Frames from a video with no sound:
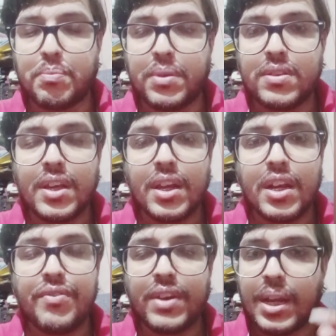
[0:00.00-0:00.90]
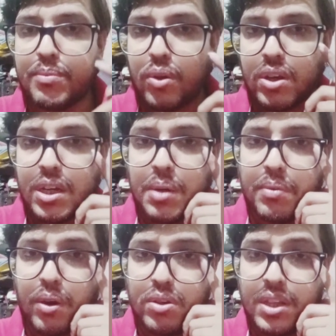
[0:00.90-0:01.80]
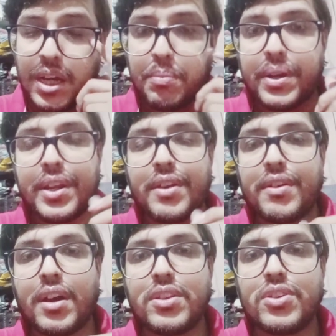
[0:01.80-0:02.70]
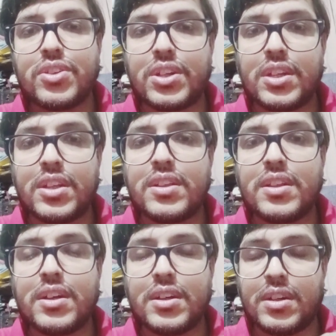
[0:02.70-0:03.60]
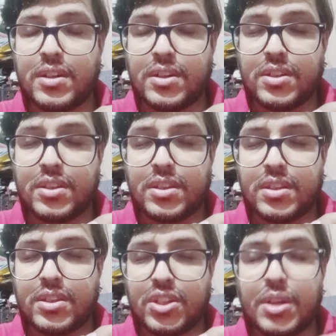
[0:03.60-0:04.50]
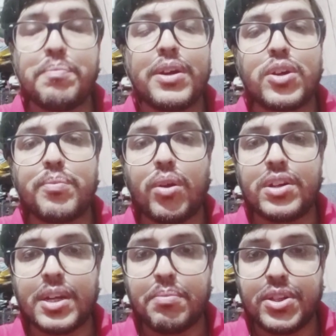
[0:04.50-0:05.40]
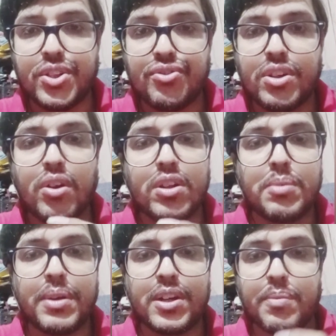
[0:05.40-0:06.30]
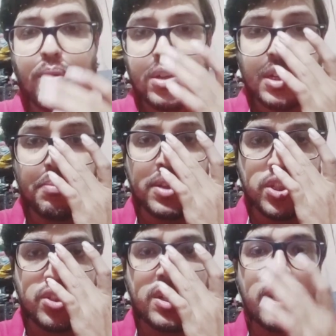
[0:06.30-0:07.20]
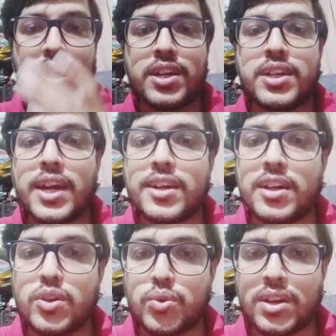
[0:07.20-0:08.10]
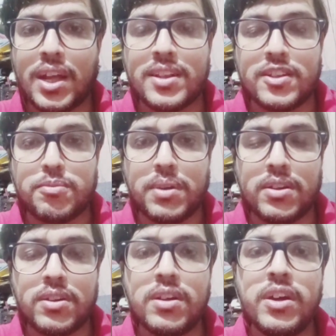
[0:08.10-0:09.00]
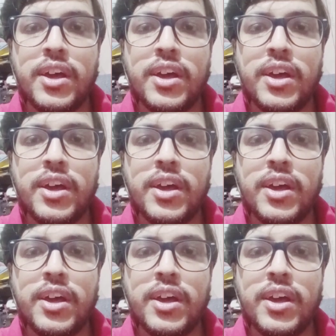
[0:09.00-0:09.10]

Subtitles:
Basically, when I'm talking about the urban area, the city's chief metropolitan magistrate or the metropolitan magistrate are entitled to trial this matter.